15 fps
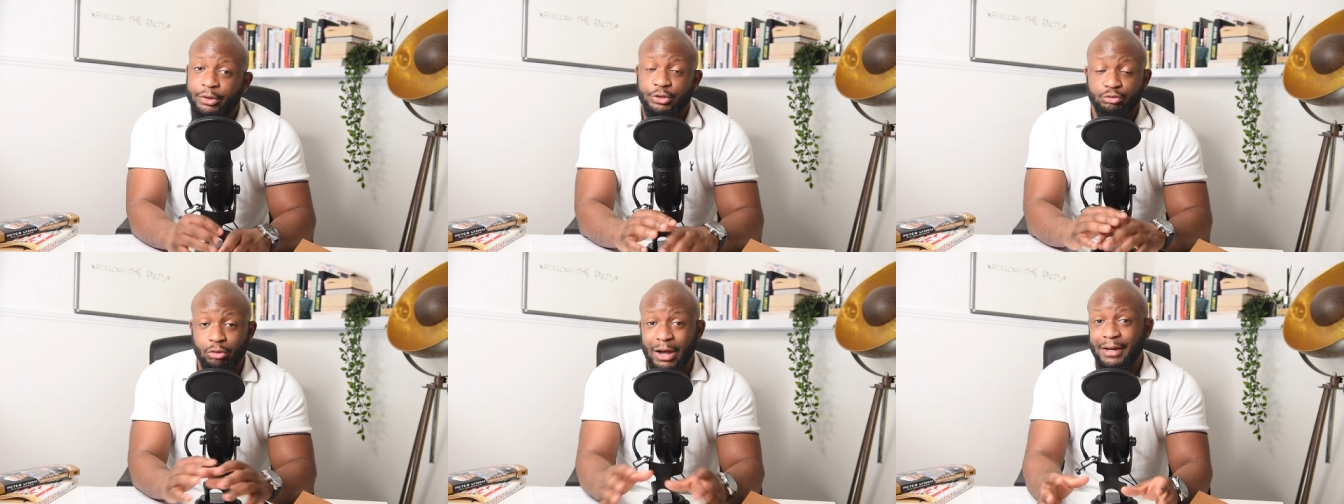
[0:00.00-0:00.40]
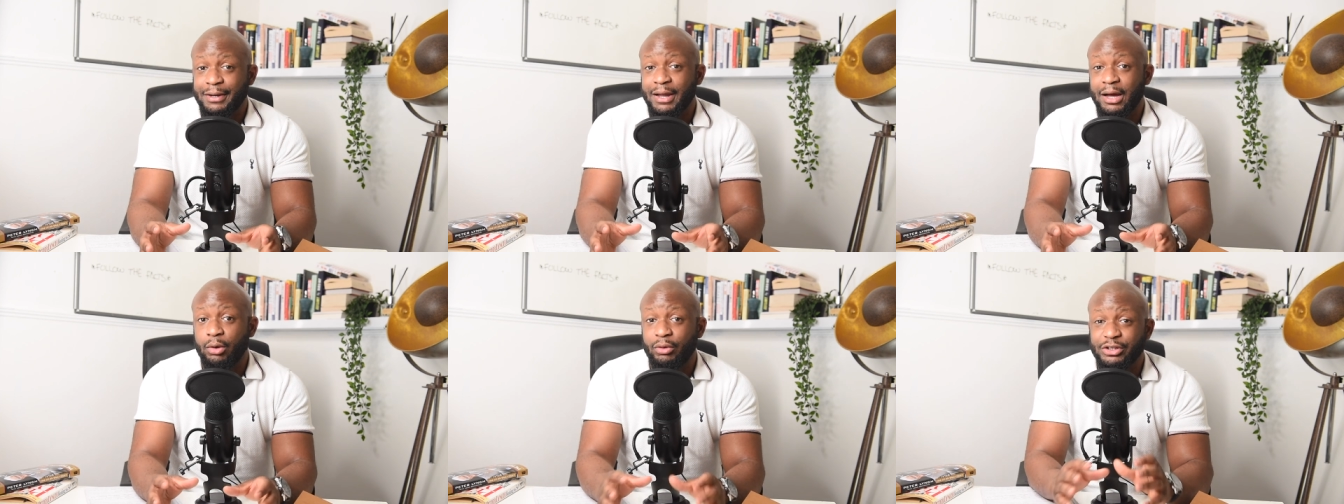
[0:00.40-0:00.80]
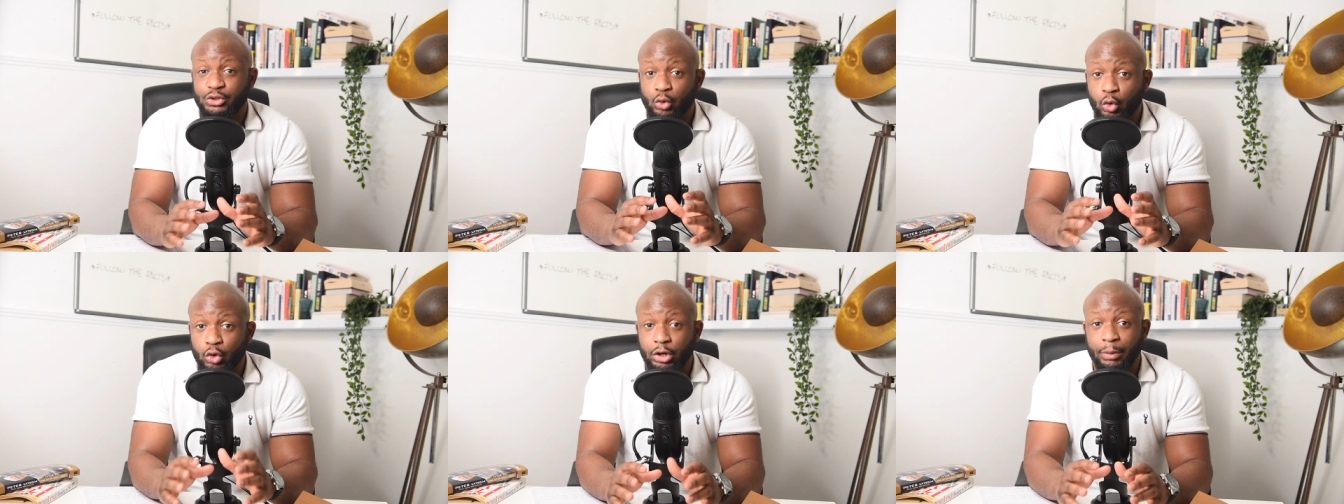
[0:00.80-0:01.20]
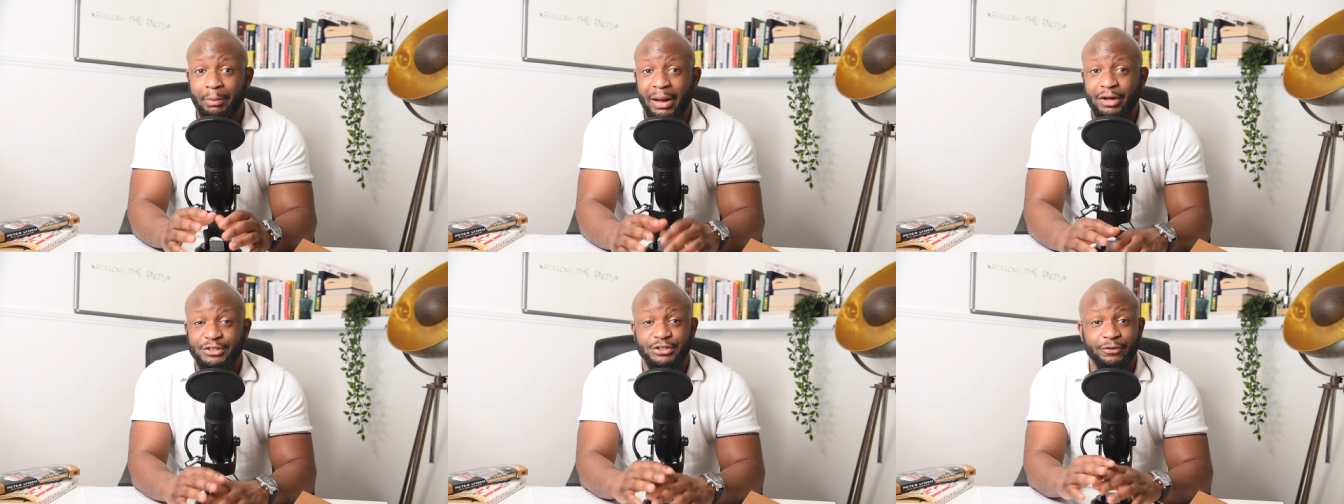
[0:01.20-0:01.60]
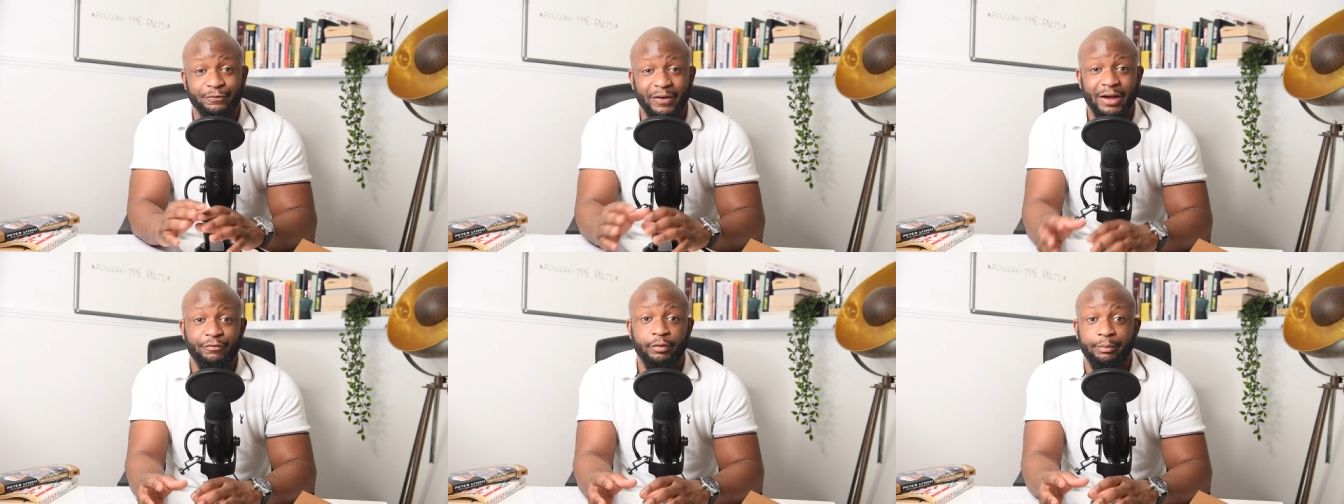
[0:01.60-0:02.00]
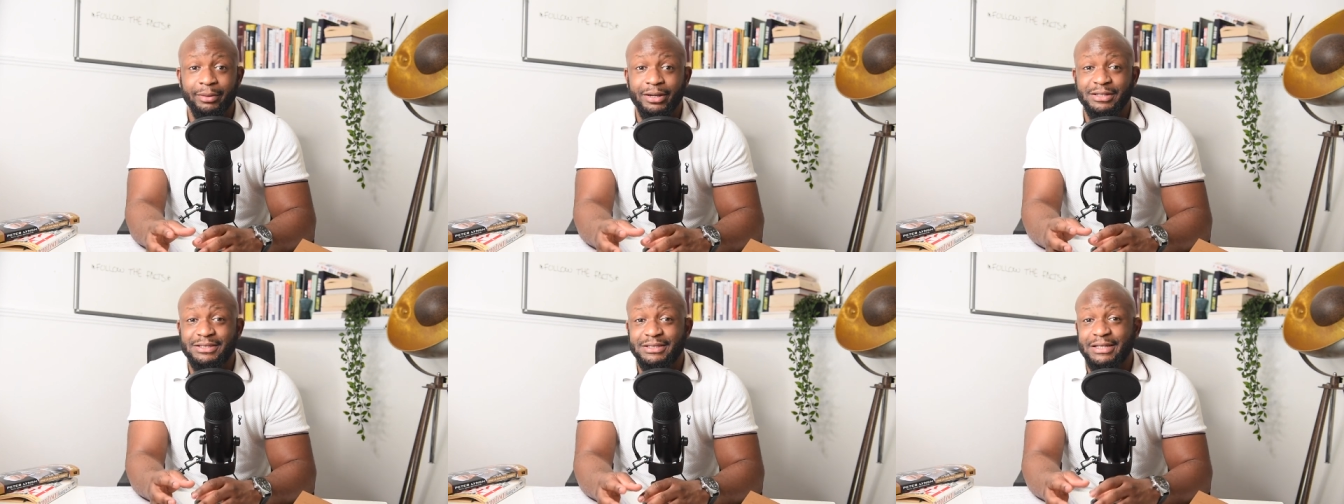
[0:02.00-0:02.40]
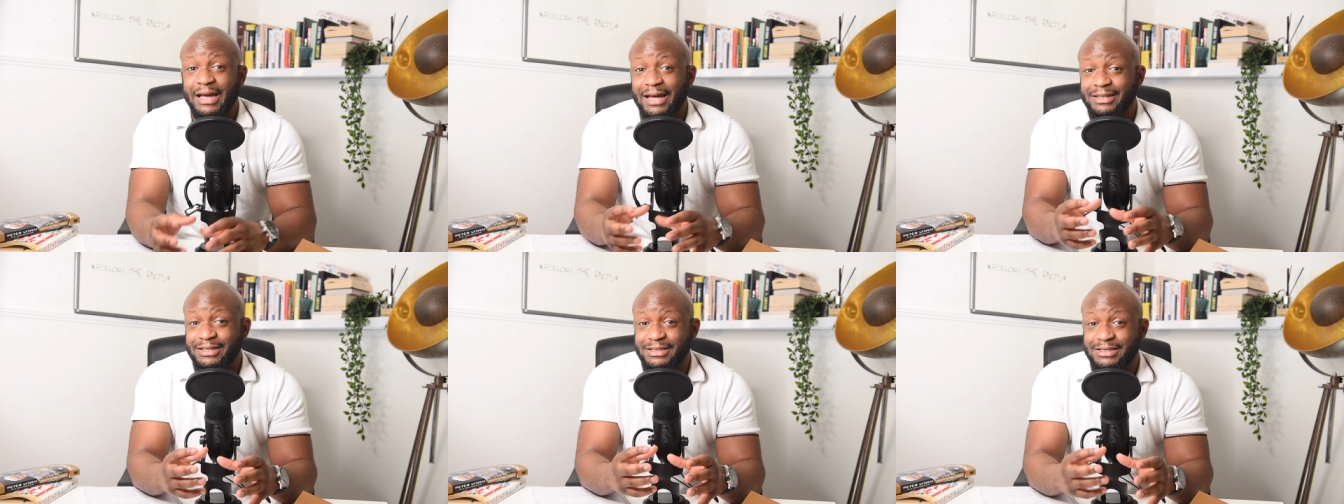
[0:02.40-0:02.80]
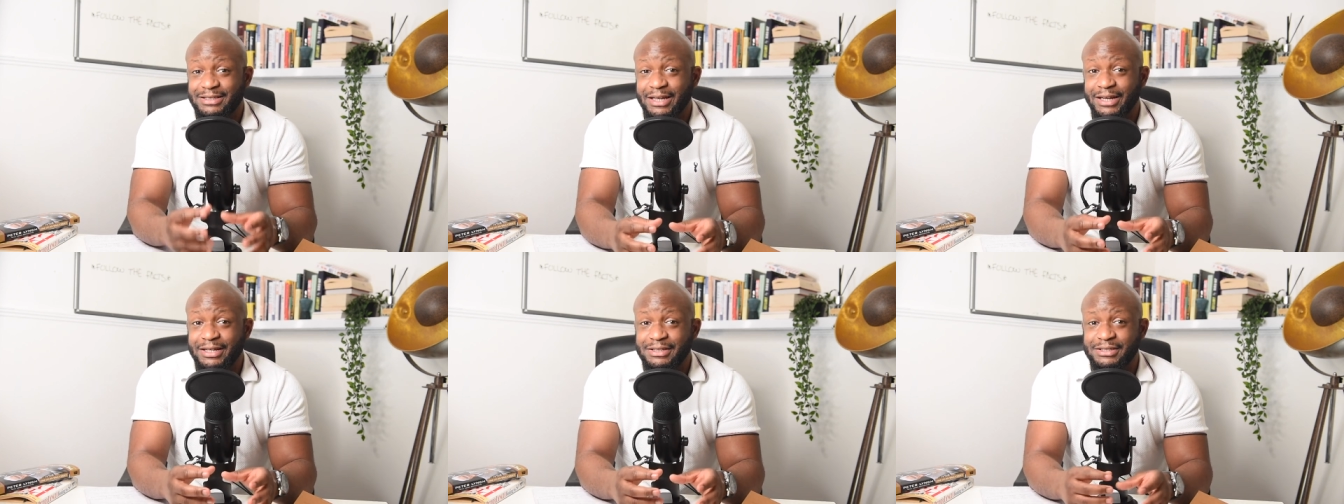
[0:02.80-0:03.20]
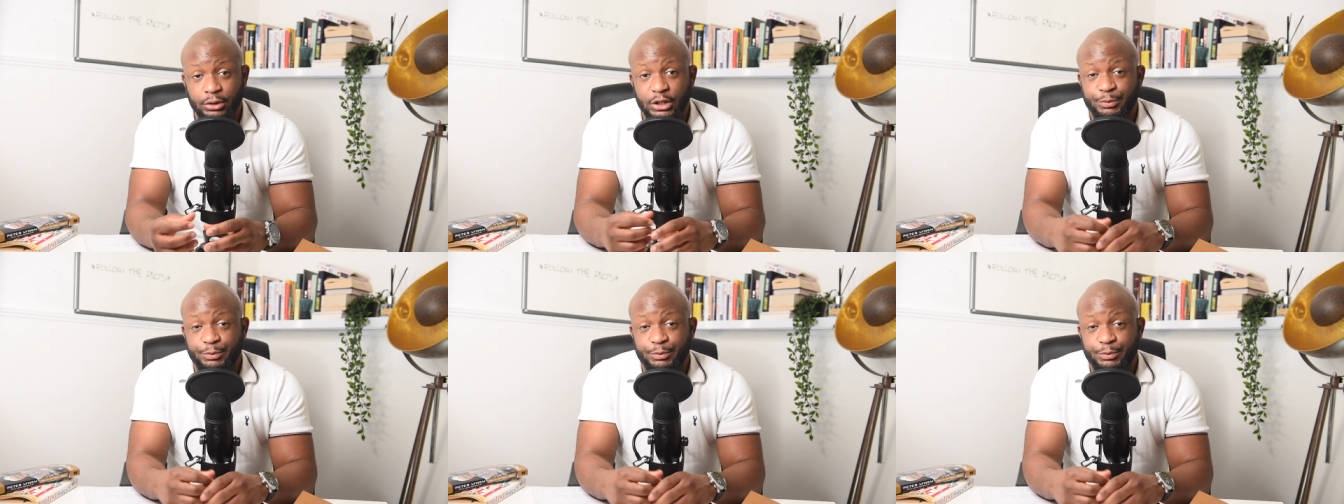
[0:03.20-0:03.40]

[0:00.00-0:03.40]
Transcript: because right now it's all about survivability at this stage,